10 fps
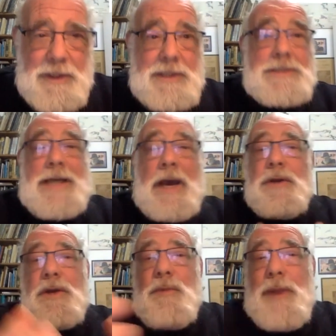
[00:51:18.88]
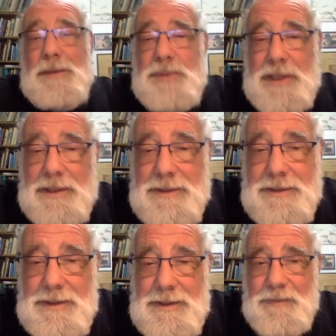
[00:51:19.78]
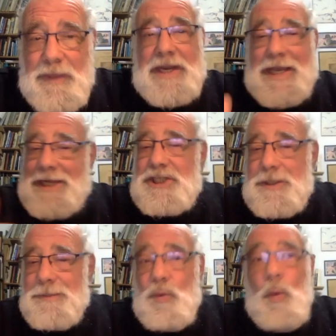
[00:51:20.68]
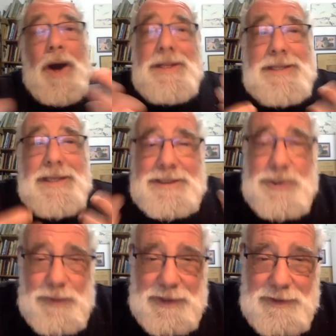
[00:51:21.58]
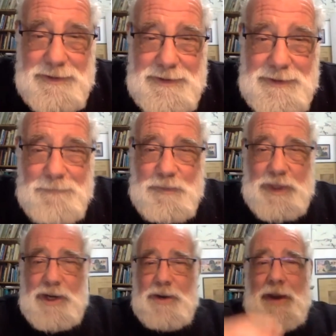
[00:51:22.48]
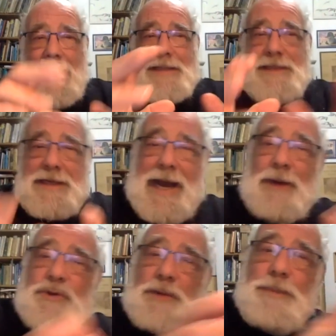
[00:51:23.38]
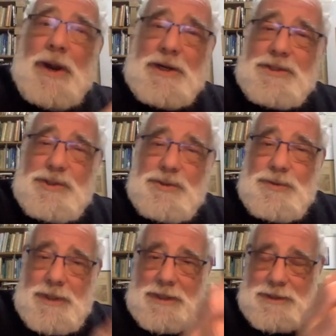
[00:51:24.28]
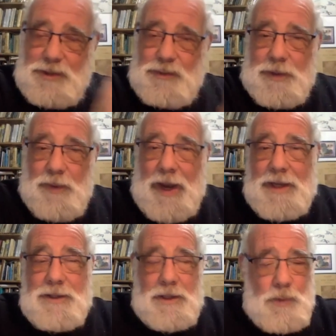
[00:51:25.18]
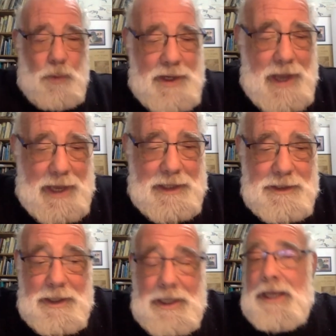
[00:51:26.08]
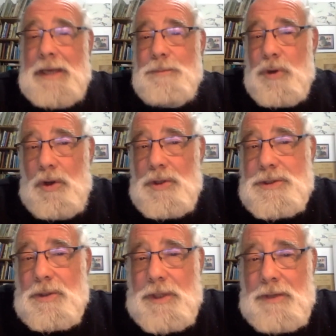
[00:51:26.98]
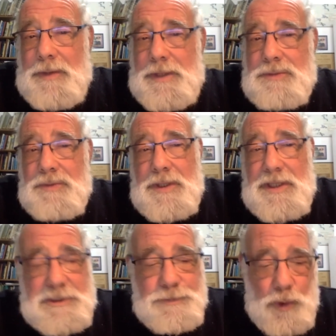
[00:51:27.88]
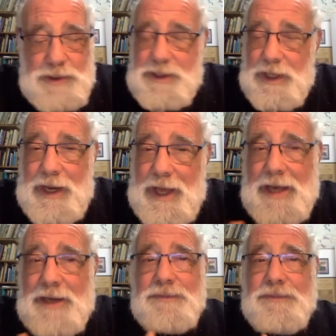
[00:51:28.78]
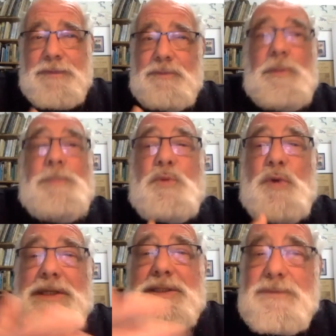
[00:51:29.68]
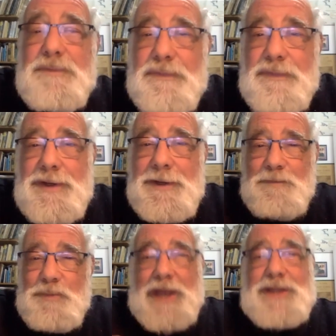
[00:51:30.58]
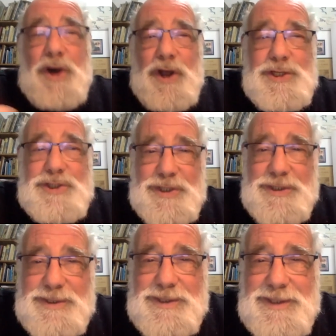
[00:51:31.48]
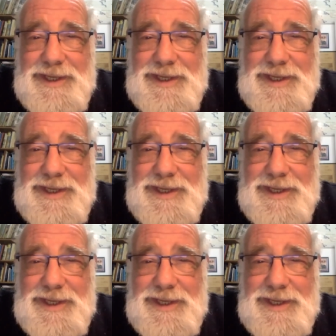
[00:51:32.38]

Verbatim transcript: Saudi Arabia and Egypt want Israel, you know, as a counterpart to Iran on the one hand, but also, you know, Israel exports a lot of repressive technologies,